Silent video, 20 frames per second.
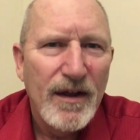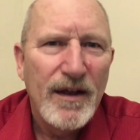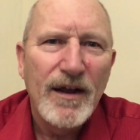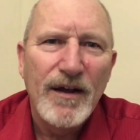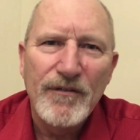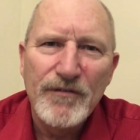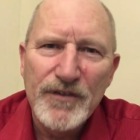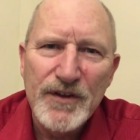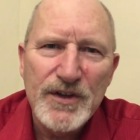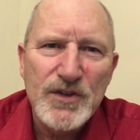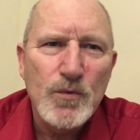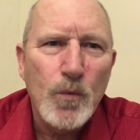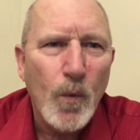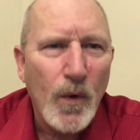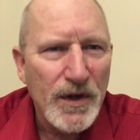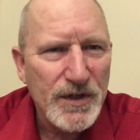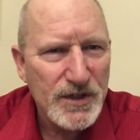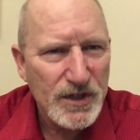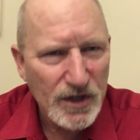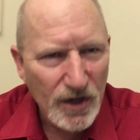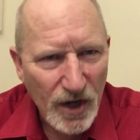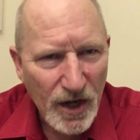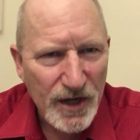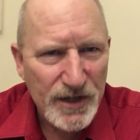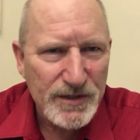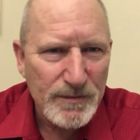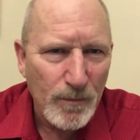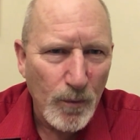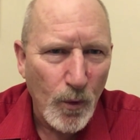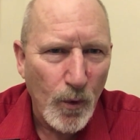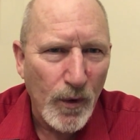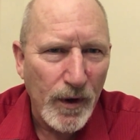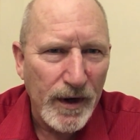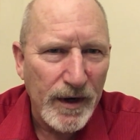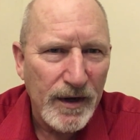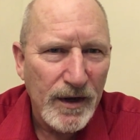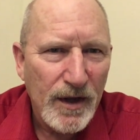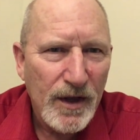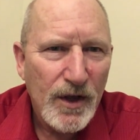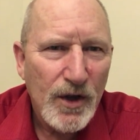of this once lost boy
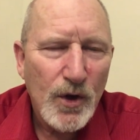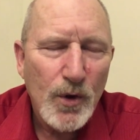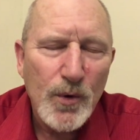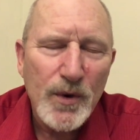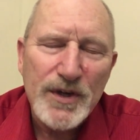who